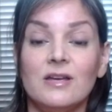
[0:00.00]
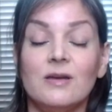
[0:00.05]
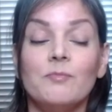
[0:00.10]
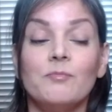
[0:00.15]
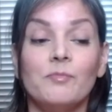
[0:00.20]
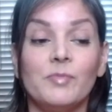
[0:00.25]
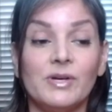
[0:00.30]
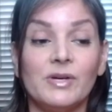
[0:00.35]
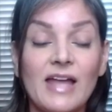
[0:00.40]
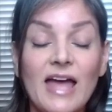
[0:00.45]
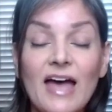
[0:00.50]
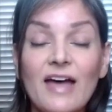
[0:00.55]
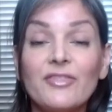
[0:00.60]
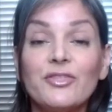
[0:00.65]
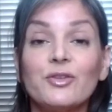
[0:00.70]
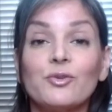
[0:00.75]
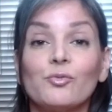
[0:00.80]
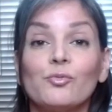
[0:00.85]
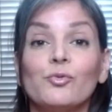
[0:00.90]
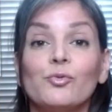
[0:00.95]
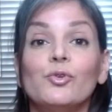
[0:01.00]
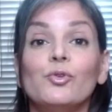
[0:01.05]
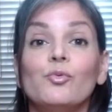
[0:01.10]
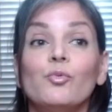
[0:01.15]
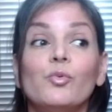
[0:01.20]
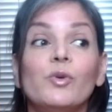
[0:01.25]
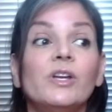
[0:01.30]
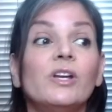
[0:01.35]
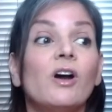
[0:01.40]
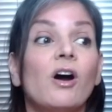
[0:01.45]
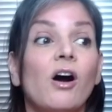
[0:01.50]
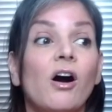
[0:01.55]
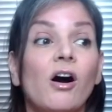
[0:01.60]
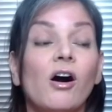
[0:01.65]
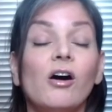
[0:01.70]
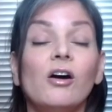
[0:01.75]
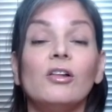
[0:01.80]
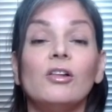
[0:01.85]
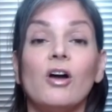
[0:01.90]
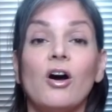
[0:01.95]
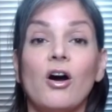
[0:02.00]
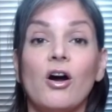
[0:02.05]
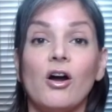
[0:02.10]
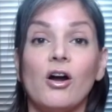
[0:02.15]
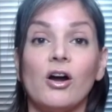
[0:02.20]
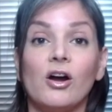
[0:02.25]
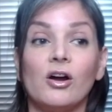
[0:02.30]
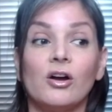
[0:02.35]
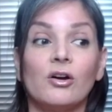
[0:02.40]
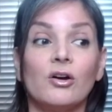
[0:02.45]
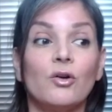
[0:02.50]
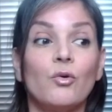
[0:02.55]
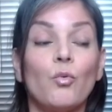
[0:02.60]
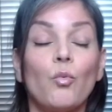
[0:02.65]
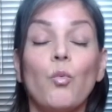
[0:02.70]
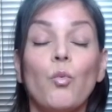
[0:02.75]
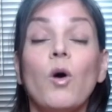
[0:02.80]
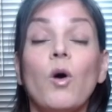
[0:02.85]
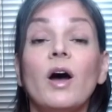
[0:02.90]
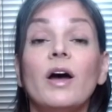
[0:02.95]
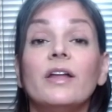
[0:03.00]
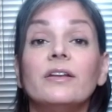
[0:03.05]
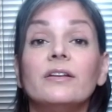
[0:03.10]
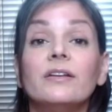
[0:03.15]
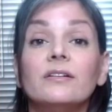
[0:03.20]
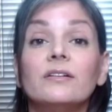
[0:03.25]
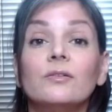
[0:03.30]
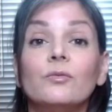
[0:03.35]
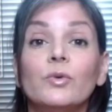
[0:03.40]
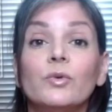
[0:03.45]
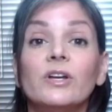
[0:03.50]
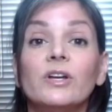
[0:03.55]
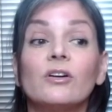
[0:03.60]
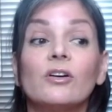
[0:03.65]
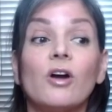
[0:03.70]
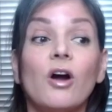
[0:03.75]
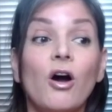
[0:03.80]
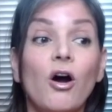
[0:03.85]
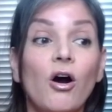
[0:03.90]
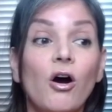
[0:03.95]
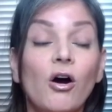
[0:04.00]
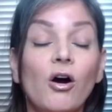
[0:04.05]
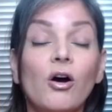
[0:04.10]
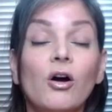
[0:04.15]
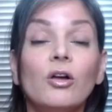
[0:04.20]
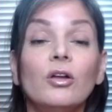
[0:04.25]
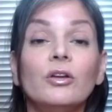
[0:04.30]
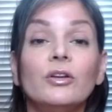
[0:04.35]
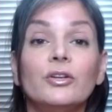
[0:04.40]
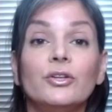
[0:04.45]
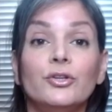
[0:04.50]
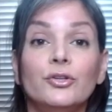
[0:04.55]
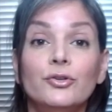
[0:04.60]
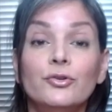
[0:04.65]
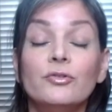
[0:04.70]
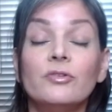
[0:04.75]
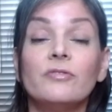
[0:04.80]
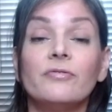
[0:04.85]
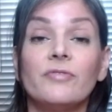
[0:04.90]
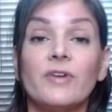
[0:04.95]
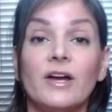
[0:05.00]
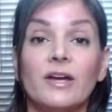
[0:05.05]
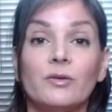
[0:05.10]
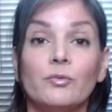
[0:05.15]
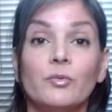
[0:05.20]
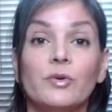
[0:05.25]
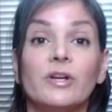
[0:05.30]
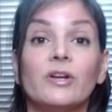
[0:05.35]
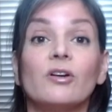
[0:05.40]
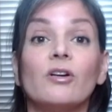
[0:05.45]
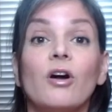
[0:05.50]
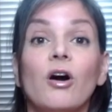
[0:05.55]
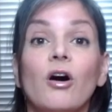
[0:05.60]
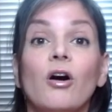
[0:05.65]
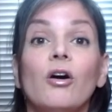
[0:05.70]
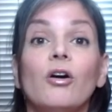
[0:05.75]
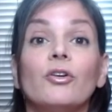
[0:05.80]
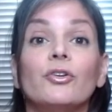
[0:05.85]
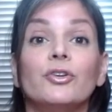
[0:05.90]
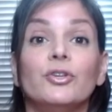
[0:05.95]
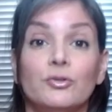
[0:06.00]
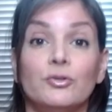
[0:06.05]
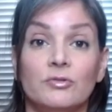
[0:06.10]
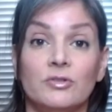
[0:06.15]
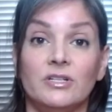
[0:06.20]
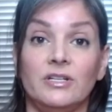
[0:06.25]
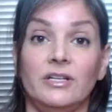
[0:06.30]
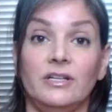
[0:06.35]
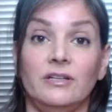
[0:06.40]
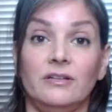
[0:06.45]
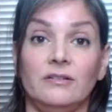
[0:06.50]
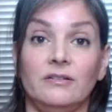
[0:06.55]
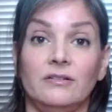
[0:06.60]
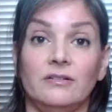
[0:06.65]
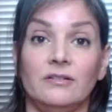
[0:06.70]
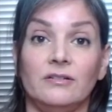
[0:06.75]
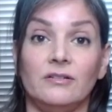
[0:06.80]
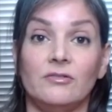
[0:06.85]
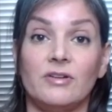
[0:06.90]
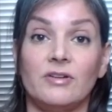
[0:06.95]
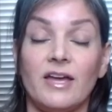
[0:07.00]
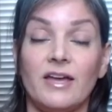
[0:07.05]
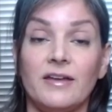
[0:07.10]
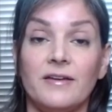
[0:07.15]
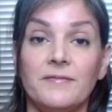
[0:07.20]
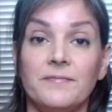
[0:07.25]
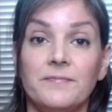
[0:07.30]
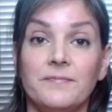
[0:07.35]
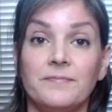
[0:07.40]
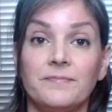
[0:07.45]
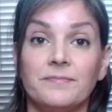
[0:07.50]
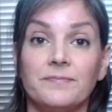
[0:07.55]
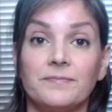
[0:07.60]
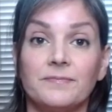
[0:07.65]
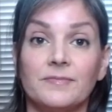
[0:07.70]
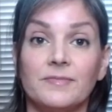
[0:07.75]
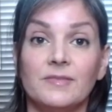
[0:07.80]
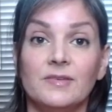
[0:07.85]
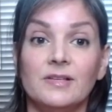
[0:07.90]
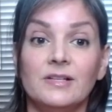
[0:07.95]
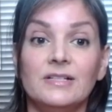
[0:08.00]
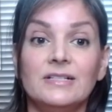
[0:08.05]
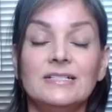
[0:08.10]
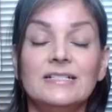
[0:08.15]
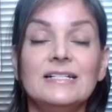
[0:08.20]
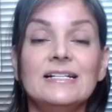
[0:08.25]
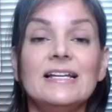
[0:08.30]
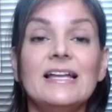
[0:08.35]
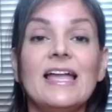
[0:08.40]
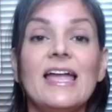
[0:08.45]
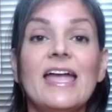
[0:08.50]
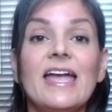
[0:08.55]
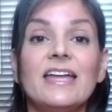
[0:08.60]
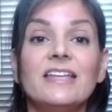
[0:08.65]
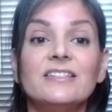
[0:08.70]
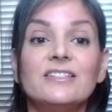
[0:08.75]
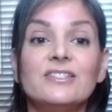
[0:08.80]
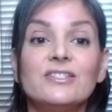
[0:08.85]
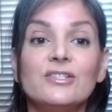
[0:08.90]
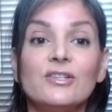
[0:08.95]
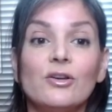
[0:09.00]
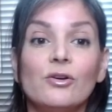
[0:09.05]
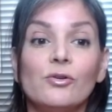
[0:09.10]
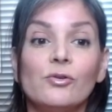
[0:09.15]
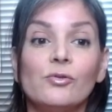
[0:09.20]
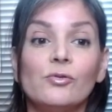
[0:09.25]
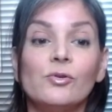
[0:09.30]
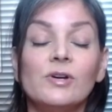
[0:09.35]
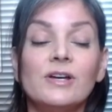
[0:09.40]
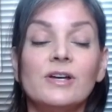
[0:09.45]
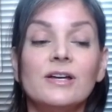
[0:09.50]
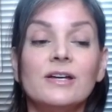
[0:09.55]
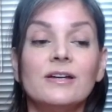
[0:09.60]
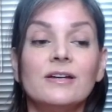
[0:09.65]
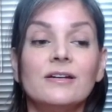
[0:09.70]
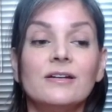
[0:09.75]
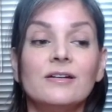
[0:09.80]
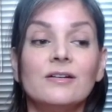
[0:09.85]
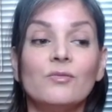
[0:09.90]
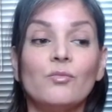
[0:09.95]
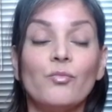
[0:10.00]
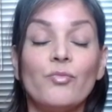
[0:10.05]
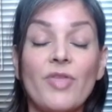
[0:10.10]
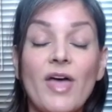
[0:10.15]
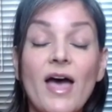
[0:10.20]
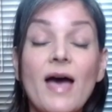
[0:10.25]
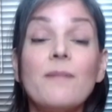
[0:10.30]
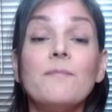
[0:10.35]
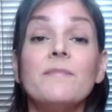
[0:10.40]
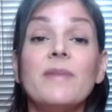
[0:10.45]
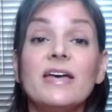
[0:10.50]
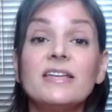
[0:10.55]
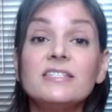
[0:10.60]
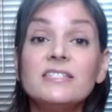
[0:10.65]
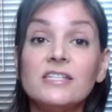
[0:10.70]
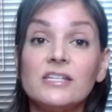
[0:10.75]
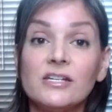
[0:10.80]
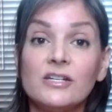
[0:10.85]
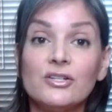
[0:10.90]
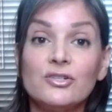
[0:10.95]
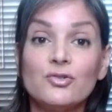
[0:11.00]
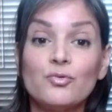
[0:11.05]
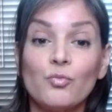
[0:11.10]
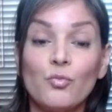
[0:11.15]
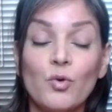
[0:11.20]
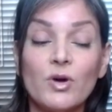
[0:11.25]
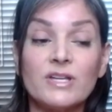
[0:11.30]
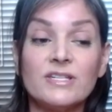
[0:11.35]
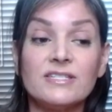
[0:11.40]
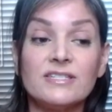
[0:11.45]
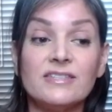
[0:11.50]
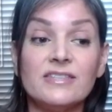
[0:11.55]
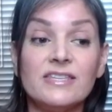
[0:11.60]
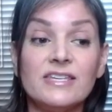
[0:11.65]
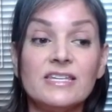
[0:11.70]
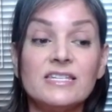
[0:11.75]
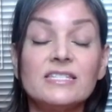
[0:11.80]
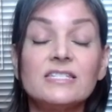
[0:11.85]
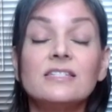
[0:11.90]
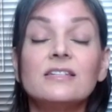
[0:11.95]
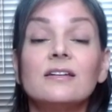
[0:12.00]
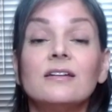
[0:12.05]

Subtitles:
but at the root, we all are one. We are all unified. We are all unity. Okay? And so that message was this